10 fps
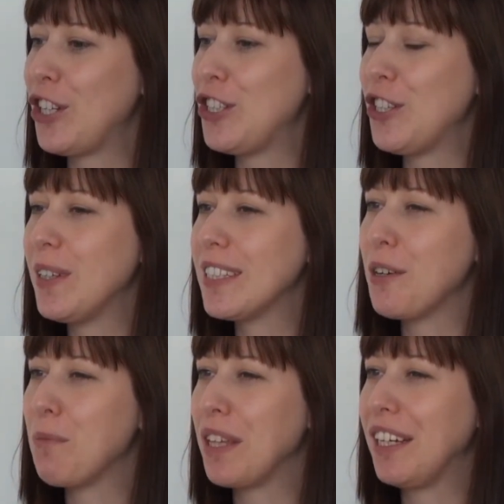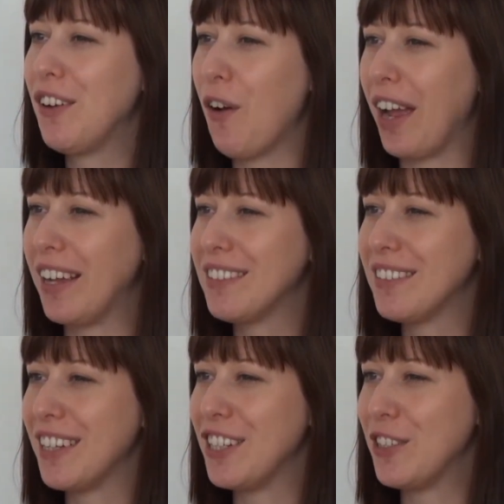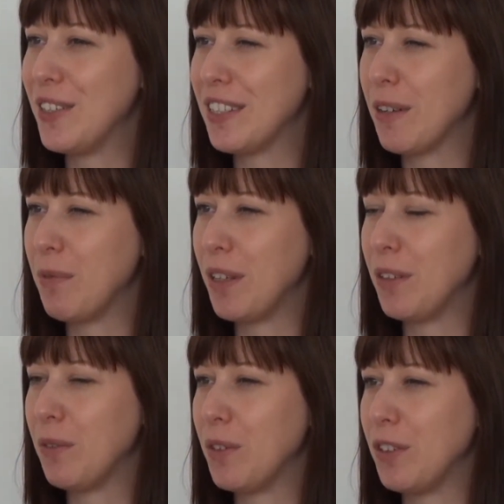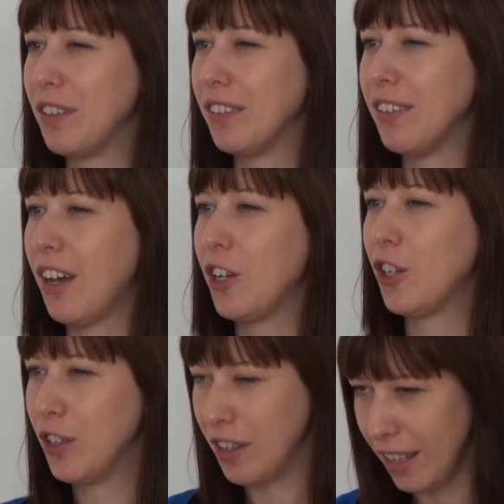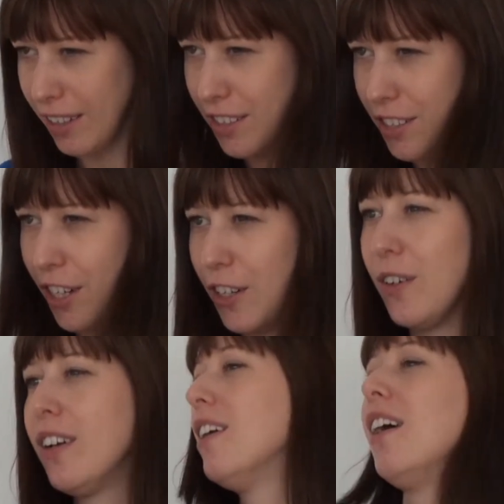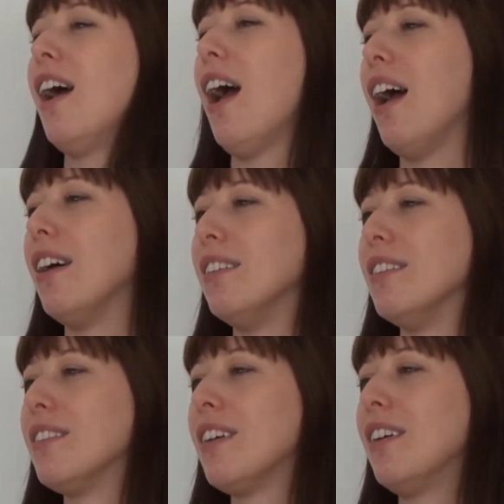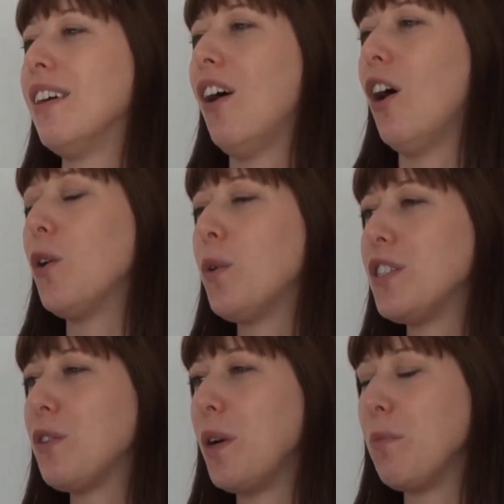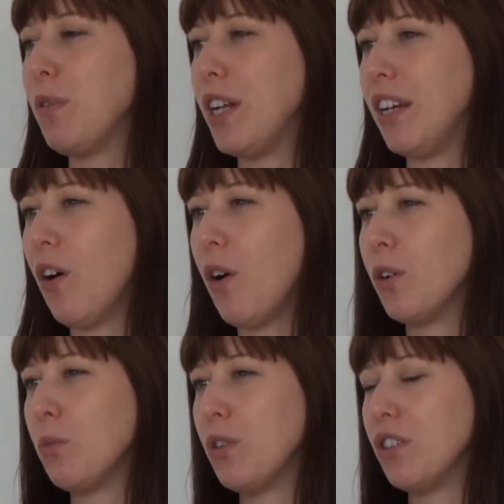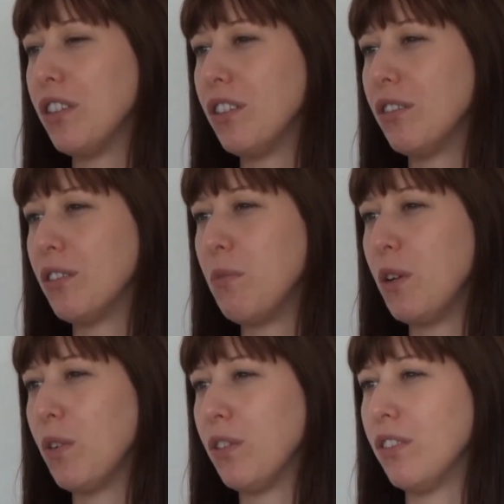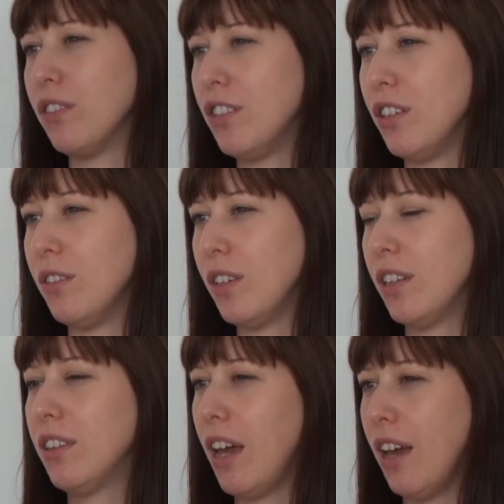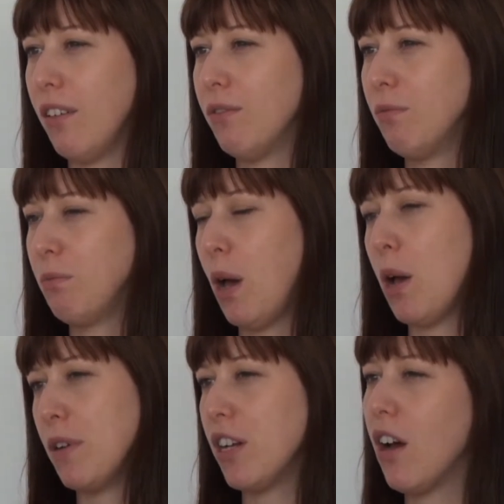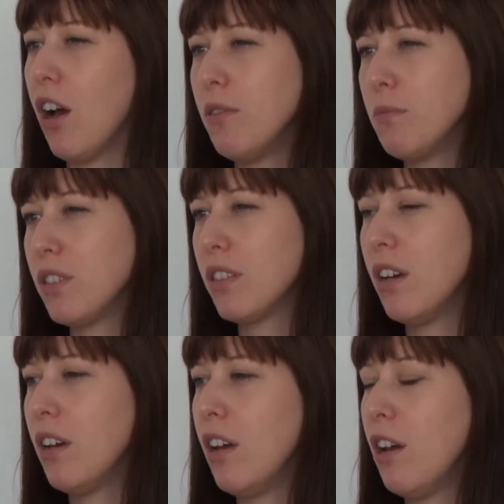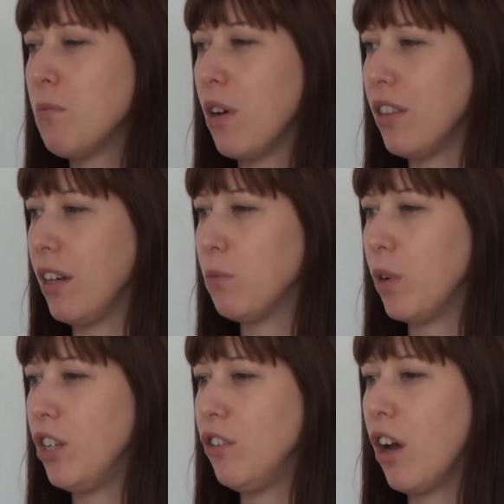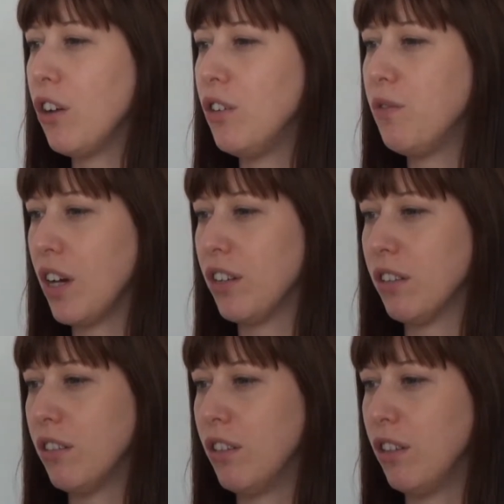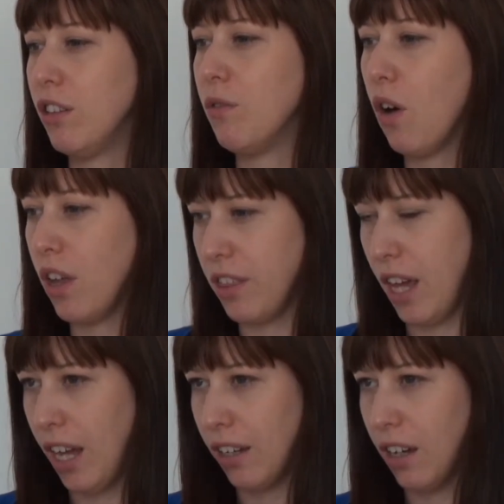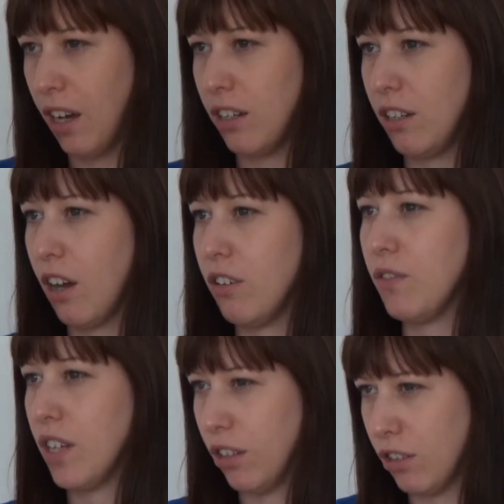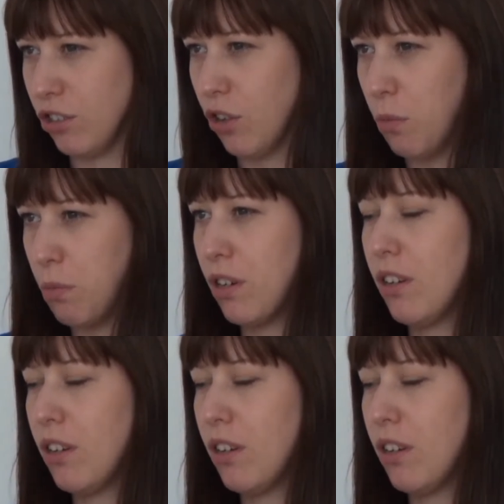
doing something nice and doing something that was a good thing to do. And I always thought it'd be really hard watching the dogs move on to their permanent homes. But I think when you know you've done the right thing, and you know you've done a good job,